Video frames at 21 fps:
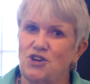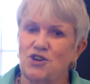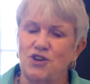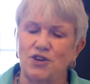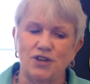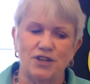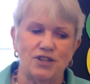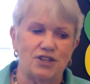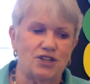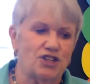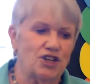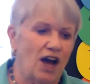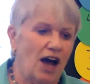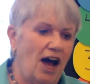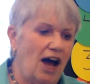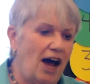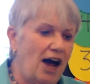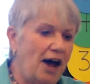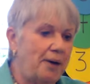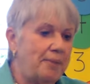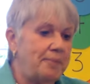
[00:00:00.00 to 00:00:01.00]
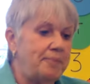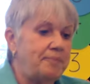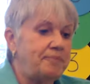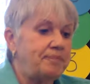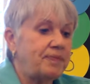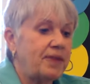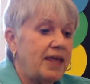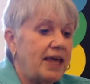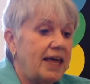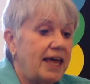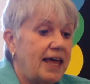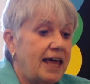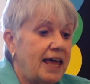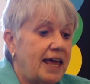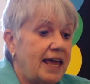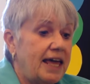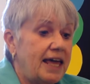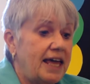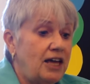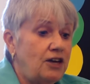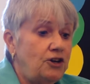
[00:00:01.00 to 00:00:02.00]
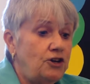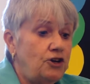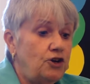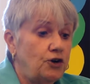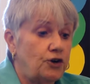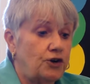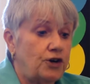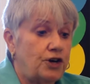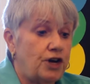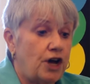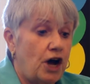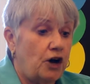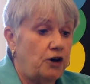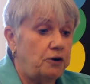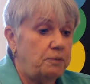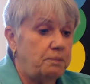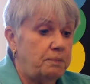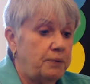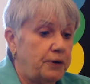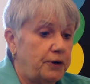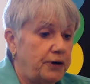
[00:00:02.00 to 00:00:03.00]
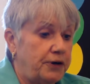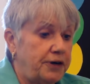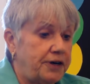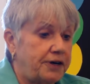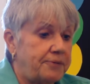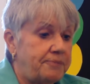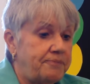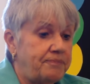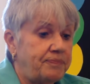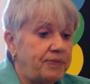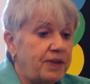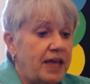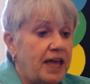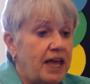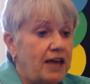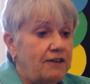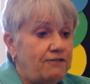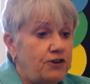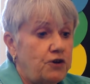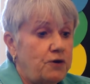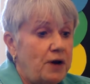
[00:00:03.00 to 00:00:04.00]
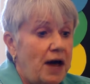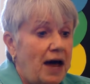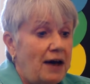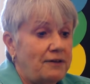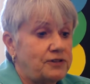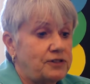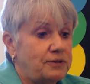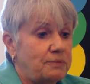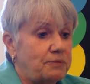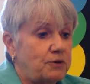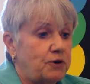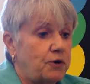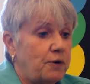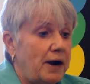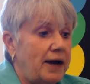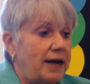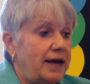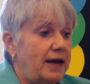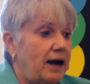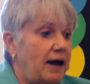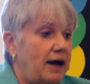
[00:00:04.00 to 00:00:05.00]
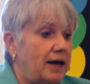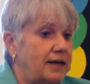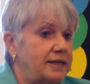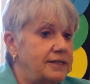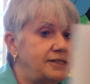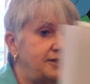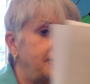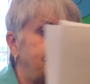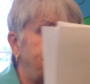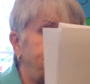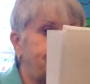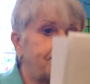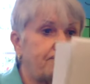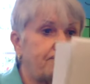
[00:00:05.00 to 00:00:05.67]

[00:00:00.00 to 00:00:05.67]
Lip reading: Good job. In your notebook, if you have some crayons